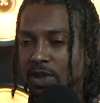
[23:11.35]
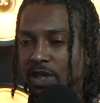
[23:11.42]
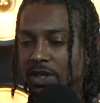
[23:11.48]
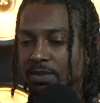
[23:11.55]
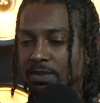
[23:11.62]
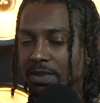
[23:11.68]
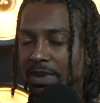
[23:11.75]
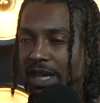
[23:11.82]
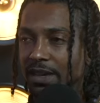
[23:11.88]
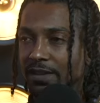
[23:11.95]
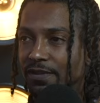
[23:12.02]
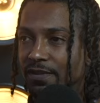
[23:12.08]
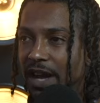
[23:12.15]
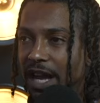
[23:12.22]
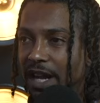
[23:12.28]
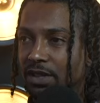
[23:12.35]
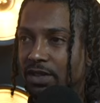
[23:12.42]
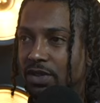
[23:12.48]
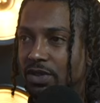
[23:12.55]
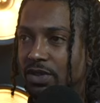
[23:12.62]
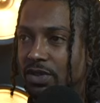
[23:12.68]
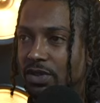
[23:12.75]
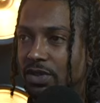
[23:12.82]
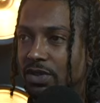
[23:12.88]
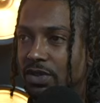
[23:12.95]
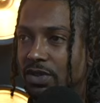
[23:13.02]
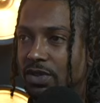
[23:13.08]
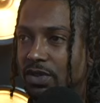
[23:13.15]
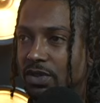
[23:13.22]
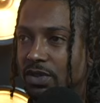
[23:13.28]
of the main factors
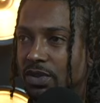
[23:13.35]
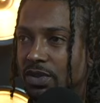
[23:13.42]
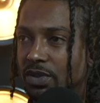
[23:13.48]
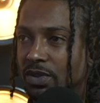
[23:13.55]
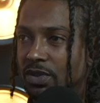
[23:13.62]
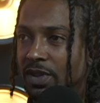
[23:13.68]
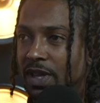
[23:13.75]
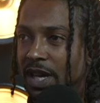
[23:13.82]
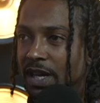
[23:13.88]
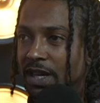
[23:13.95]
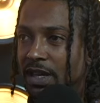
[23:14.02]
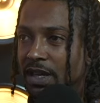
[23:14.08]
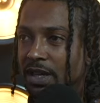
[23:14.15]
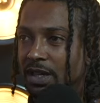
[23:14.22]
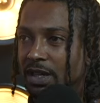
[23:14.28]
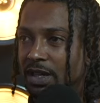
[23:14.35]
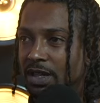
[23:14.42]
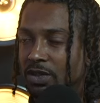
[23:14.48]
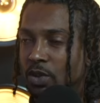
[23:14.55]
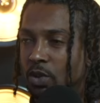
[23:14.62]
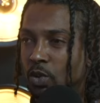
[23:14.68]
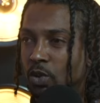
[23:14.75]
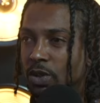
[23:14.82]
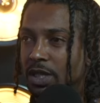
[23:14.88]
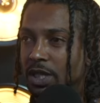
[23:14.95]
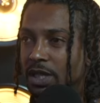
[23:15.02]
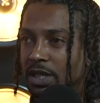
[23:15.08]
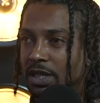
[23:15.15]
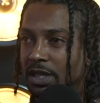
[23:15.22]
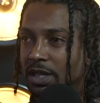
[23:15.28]
that is
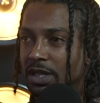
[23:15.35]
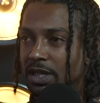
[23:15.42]
holding